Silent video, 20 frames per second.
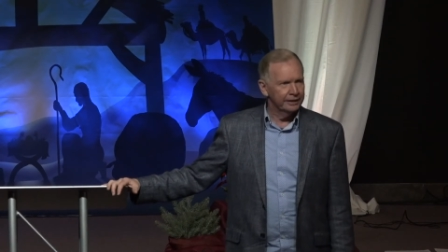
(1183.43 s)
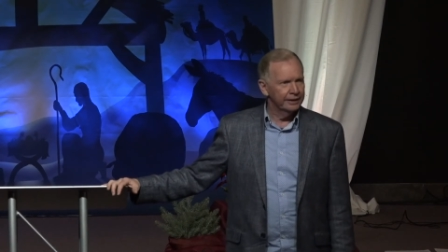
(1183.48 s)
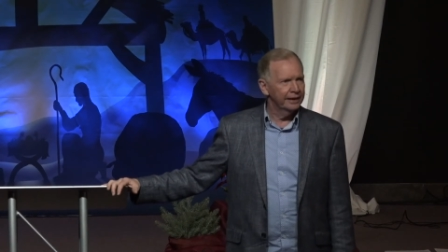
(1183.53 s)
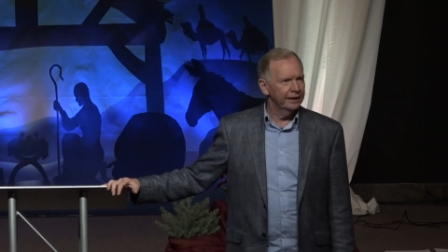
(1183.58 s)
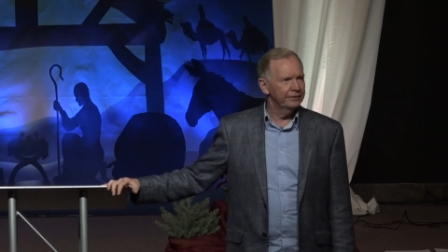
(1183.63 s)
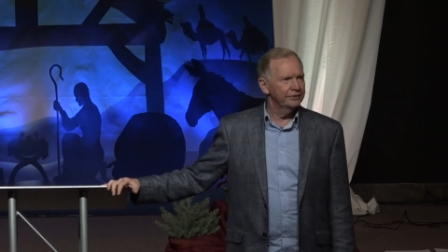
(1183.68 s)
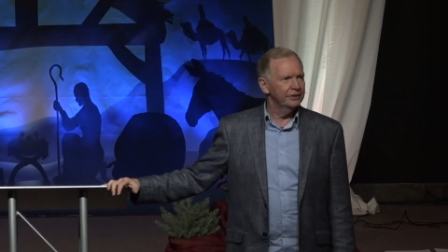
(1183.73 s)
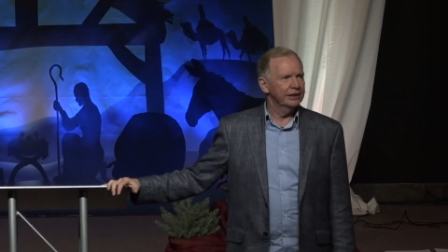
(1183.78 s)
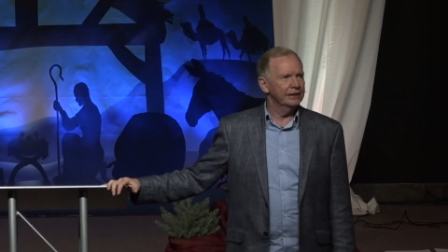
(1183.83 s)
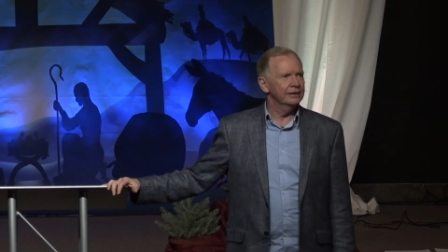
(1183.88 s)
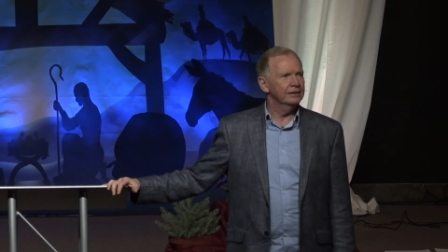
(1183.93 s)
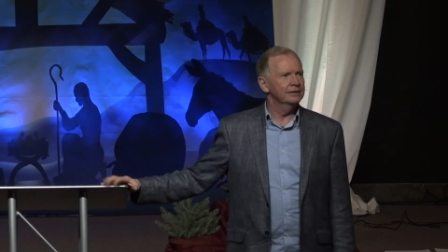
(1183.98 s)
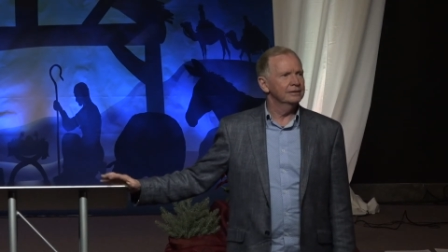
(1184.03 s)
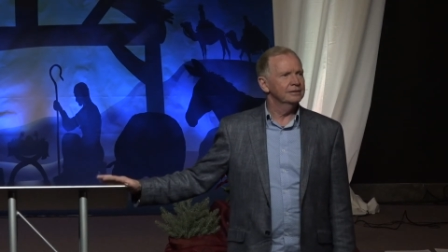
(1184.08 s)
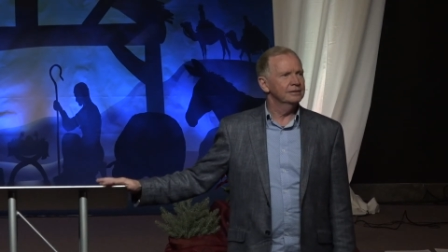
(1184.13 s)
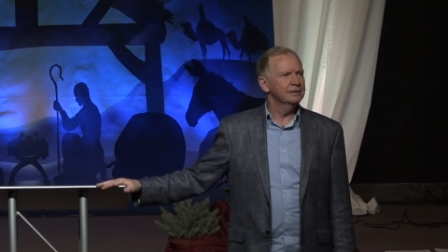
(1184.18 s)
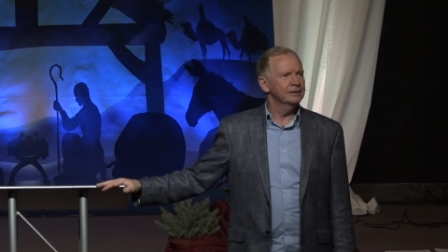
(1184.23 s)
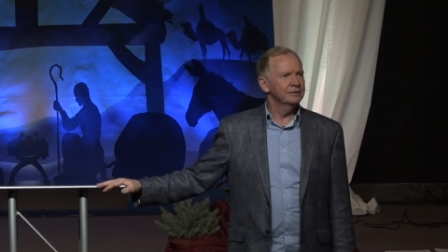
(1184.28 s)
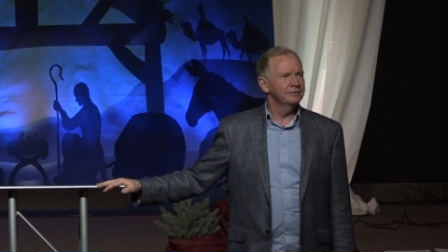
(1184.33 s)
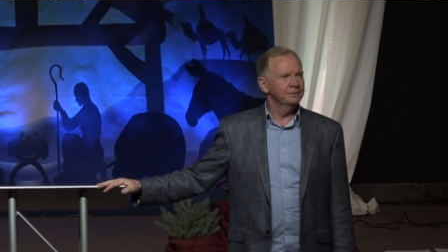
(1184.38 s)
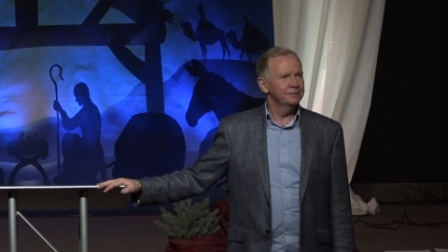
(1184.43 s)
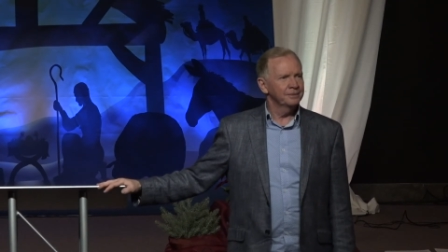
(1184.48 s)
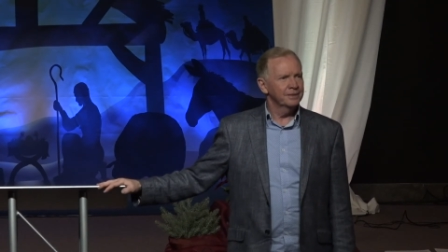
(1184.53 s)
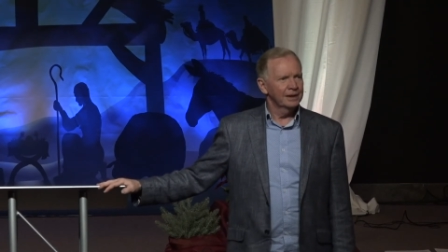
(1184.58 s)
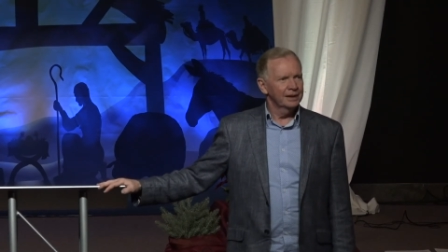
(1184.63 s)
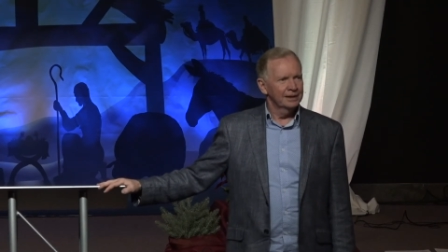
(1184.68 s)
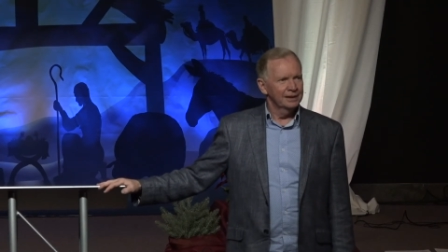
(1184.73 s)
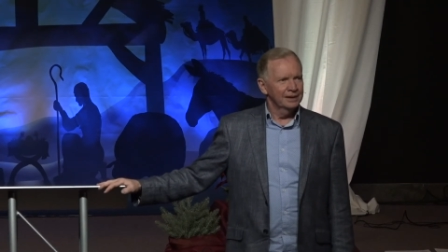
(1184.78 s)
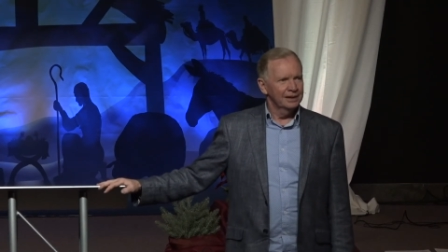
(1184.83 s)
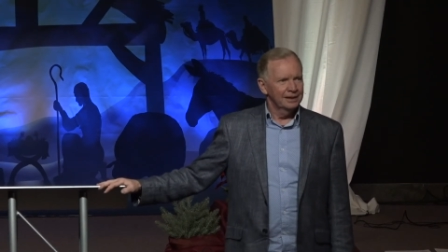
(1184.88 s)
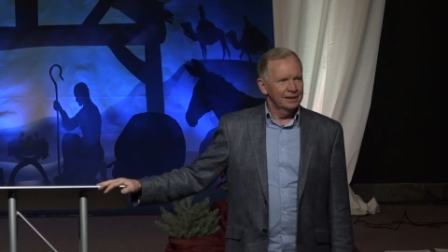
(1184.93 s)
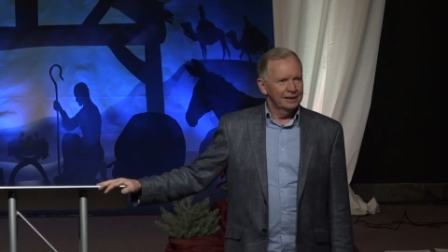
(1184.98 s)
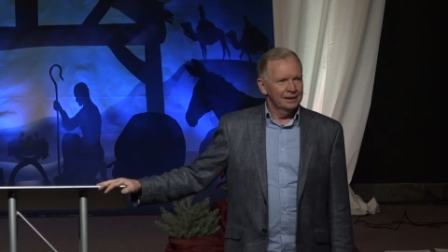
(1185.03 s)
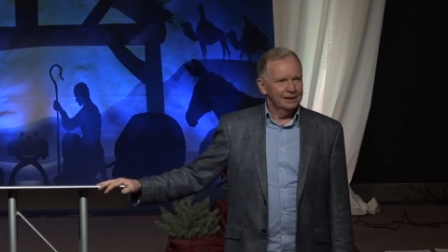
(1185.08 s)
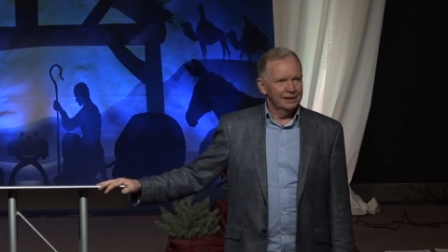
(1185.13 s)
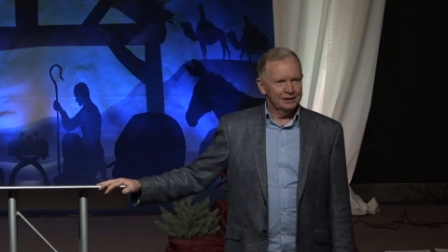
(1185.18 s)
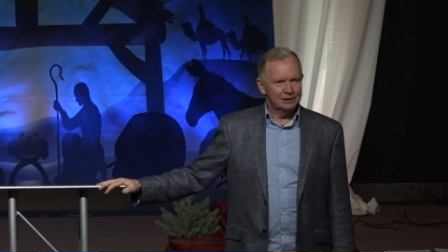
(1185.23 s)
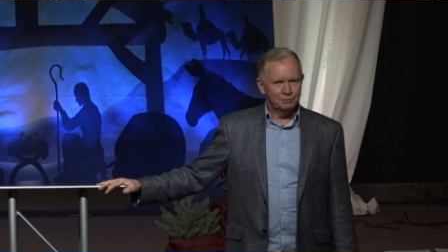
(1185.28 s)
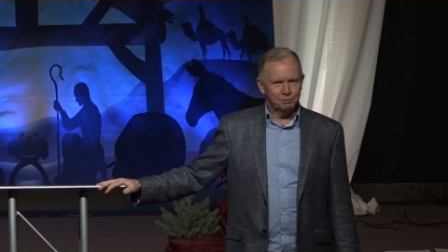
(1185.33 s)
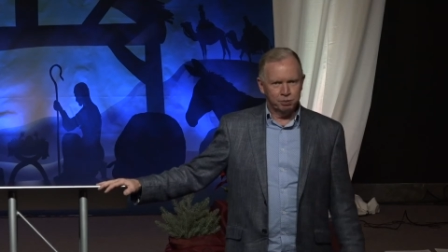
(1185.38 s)
heaven,
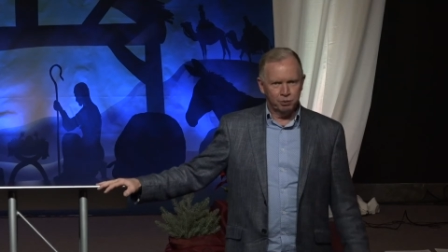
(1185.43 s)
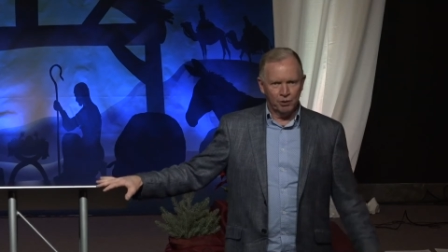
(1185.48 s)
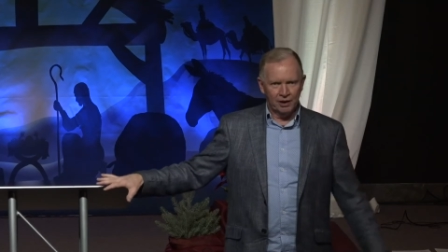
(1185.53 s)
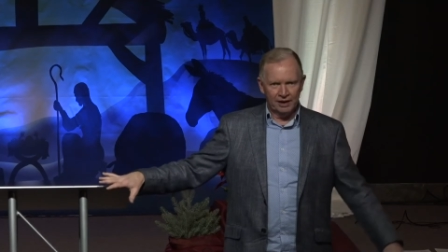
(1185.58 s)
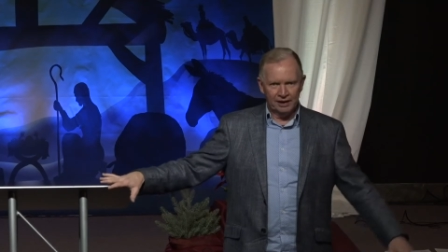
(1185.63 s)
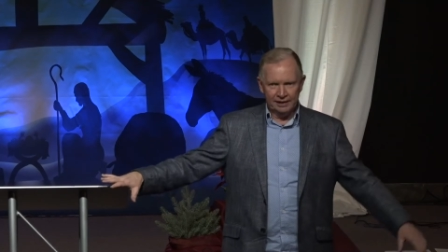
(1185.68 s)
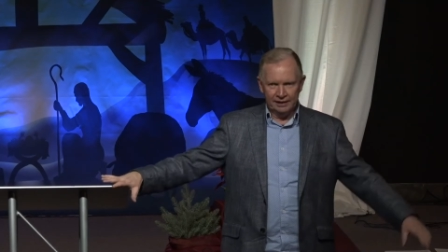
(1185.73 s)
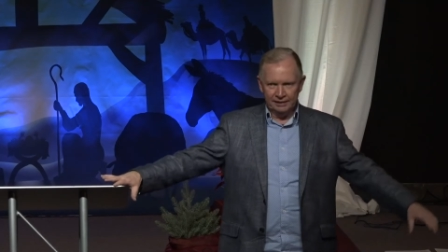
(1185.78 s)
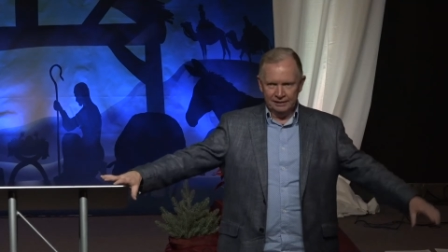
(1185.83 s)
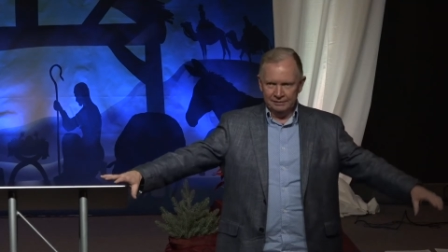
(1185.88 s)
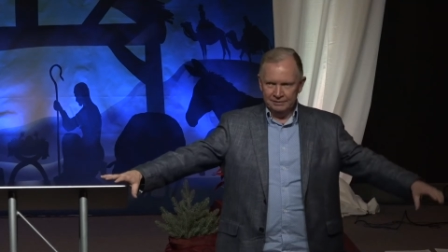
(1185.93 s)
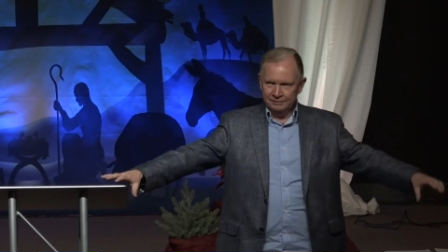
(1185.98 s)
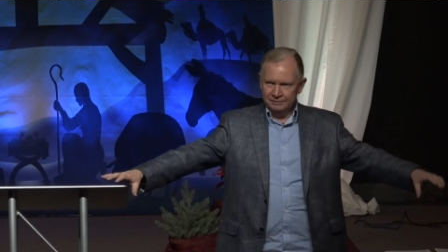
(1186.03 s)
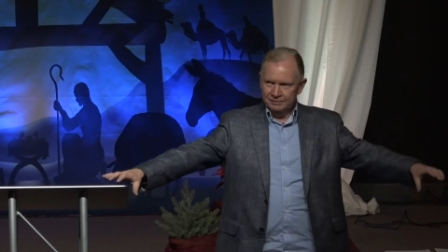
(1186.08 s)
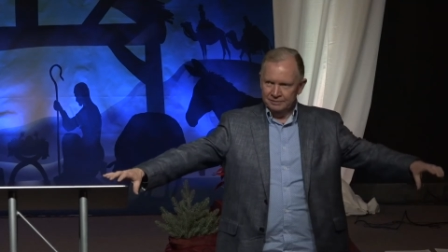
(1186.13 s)
let's pray.